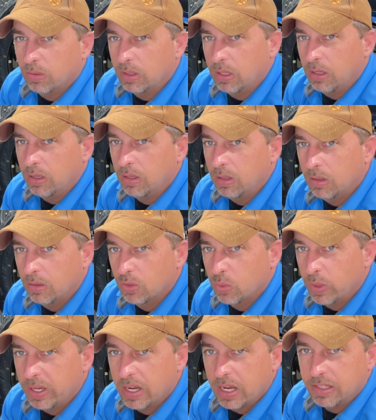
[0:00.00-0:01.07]
the
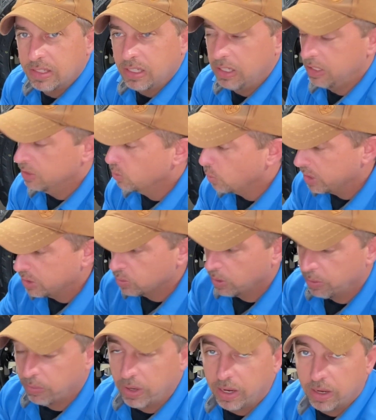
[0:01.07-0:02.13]

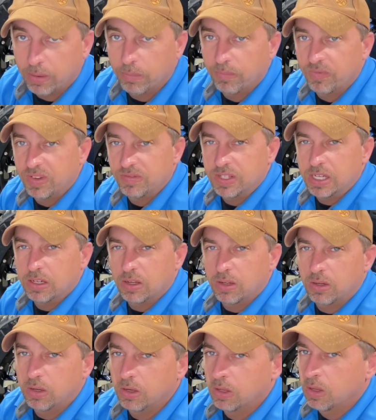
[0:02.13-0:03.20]
2019-2020 Ram
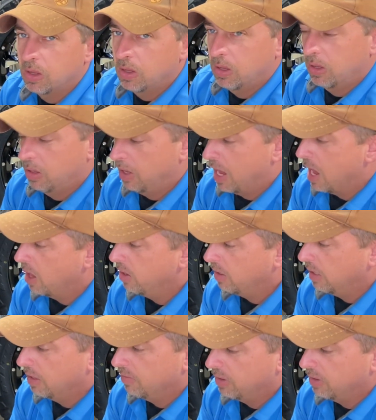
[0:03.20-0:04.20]
1500, how to level